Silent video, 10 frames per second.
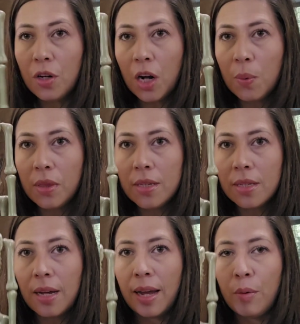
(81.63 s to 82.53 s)
Starting with
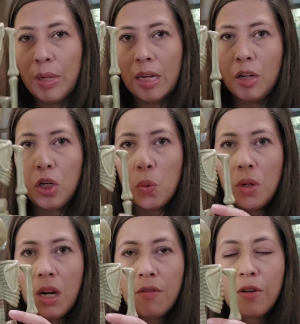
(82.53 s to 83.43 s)
this guy, we get a new
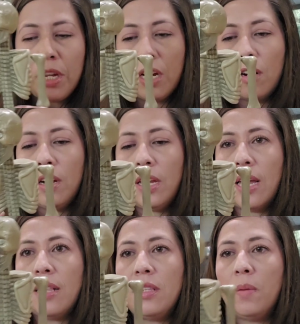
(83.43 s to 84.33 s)
one every year, and
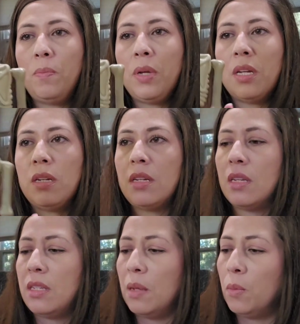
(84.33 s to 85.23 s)
he ends up being
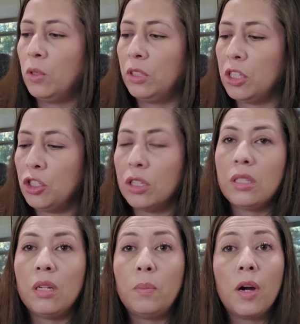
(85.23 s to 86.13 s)
disassembled and
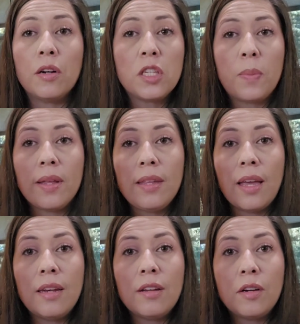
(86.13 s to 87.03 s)
just in parts by
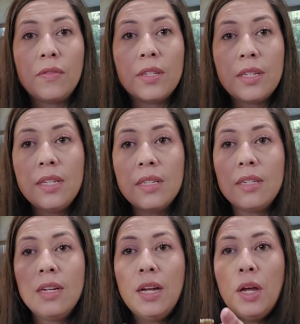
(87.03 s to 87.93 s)
the end of the
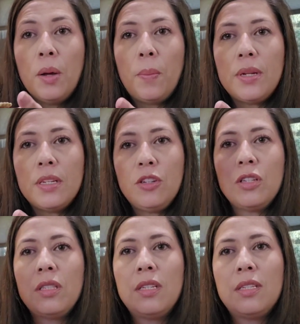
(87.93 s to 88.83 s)
season. But
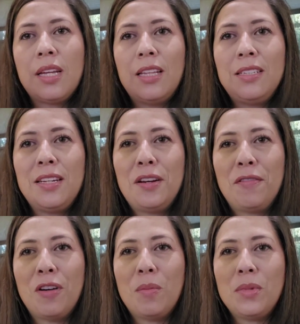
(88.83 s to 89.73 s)
just this
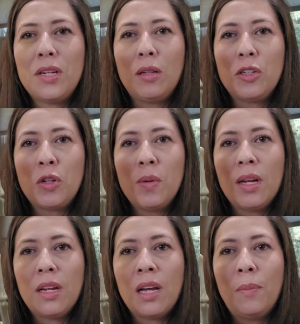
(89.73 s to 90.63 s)
skeleton from Dollar Tree,
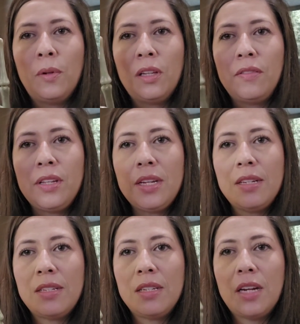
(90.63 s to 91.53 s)
we got a couple of
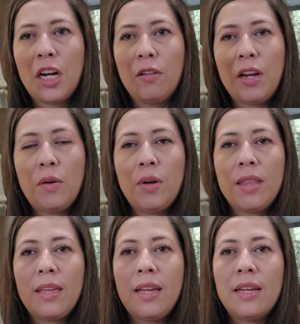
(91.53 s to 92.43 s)
these to decorate
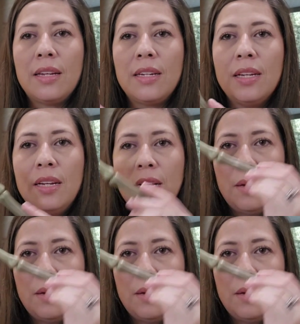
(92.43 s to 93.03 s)
with, and